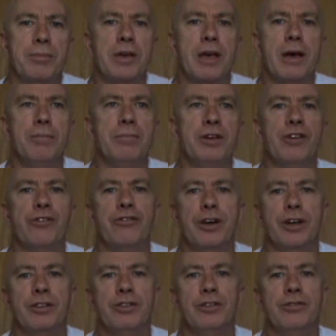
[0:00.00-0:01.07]
can be
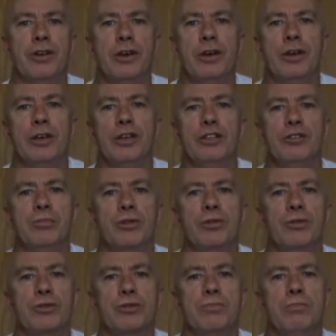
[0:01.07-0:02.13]
effective, is
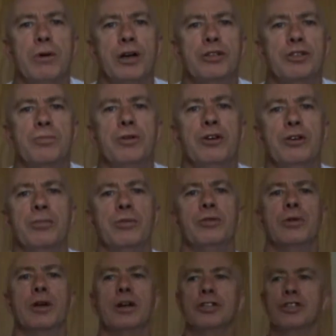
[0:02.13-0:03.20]
because most
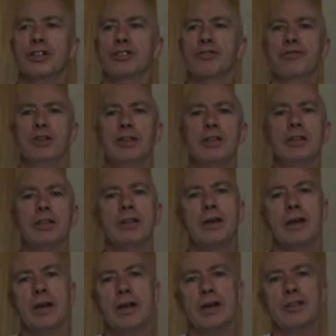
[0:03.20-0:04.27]
people are just flicking their
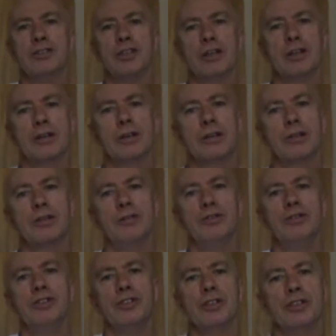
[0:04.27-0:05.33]
hands out,
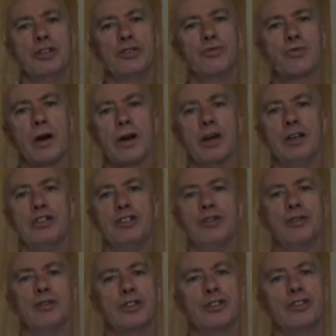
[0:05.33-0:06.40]
using it to range,
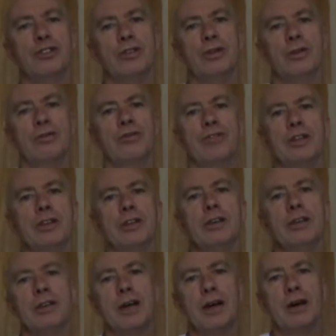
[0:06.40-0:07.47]
or just flicking
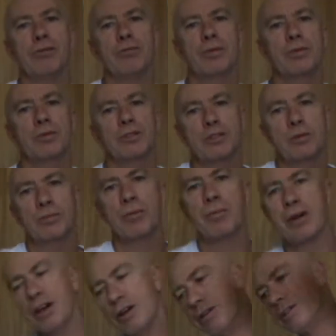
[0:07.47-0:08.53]
it out to
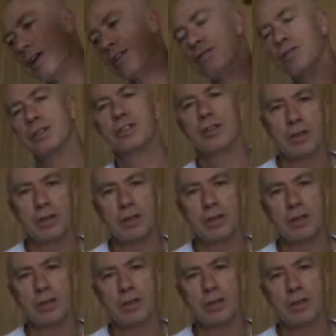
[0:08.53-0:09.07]
prepare another